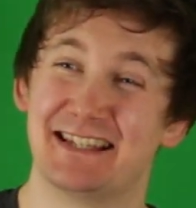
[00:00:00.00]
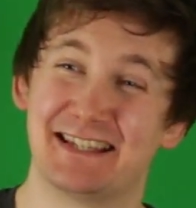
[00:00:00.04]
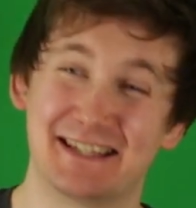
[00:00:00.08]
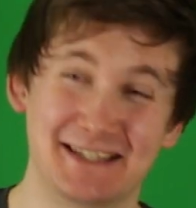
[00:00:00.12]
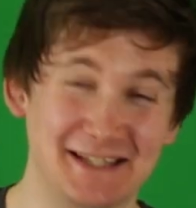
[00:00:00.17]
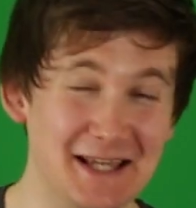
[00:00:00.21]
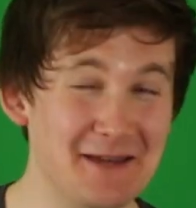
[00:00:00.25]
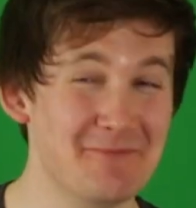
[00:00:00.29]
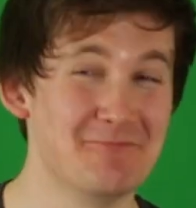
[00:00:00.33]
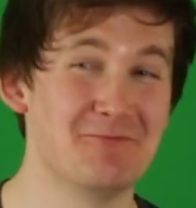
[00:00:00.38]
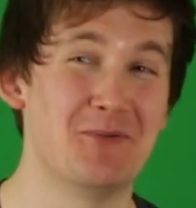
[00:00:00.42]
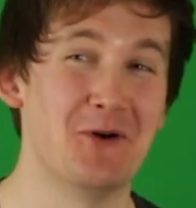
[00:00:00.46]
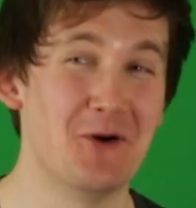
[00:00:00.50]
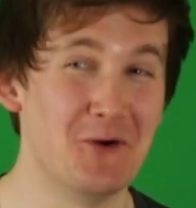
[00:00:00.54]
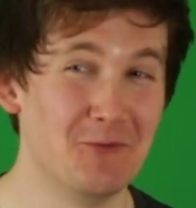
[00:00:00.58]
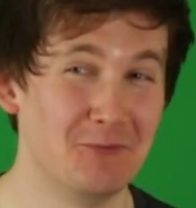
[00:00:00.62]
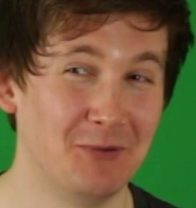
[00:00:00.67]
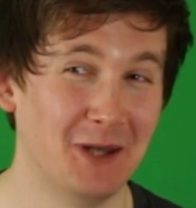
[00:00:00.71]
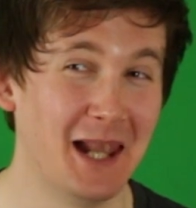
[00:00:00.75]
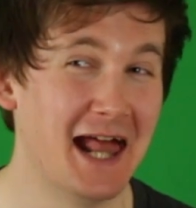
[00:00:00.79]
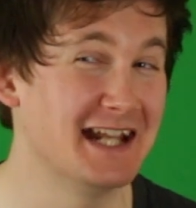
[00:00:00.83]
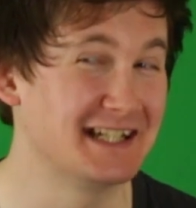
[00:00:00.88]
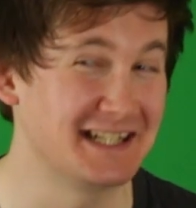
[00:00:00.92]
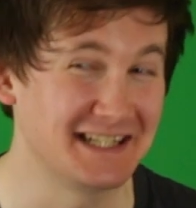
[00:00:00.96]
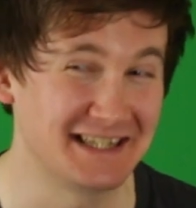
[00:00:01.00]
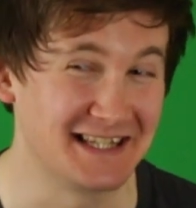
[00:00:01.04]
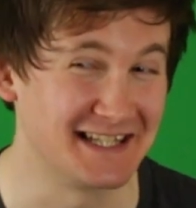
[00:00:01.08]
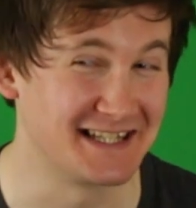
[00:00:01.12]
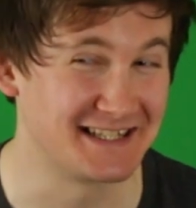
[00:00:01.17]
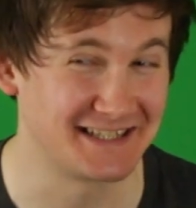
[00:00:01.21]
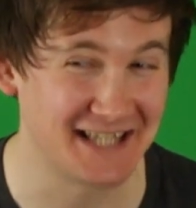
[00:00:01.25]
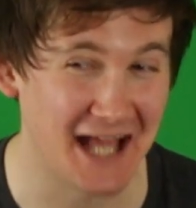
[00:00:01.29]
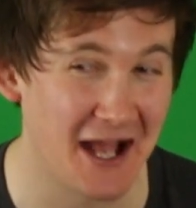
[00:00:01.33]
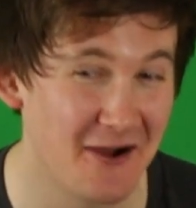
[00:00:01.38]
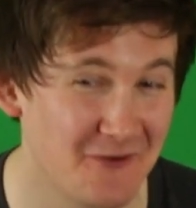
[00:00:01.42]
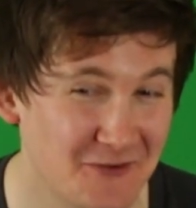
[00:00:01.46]
Simple Plan did the
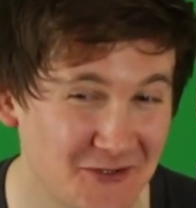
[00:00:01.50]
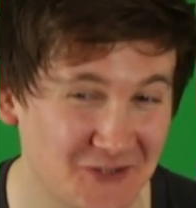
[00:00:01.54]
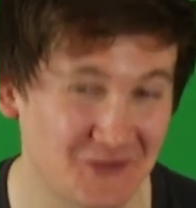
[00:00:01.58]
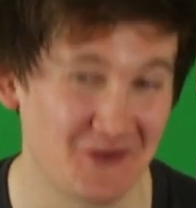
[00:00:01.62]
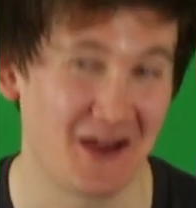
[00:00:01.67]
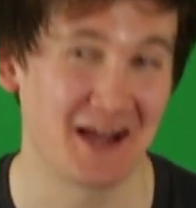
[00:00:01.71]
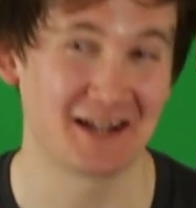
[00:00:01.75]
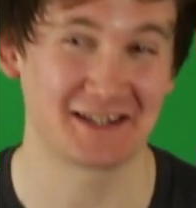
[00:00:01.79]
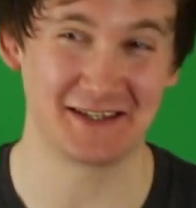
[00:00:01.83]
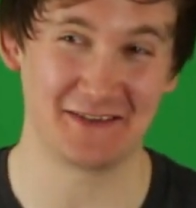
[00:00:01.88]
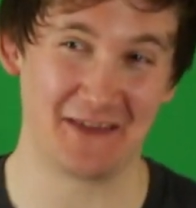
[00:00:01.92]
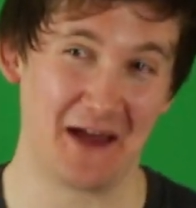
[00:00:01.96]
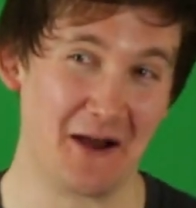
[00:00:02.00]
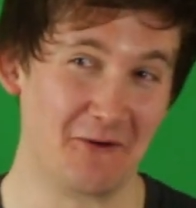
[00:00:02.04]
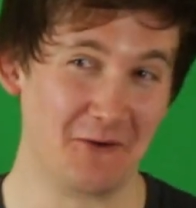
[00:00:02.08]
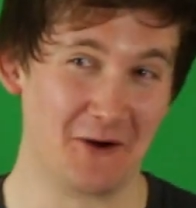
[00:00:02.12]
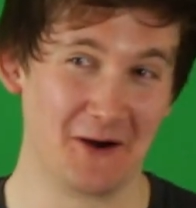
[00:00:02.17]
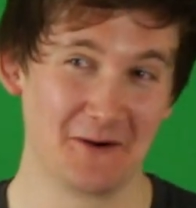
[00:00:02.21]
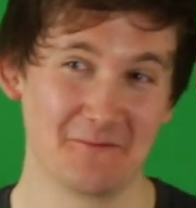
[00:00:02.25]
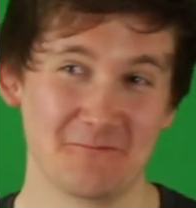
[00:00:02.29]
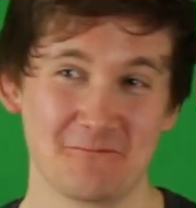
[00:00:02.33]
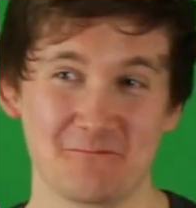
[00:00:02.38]
soundtrack to that one.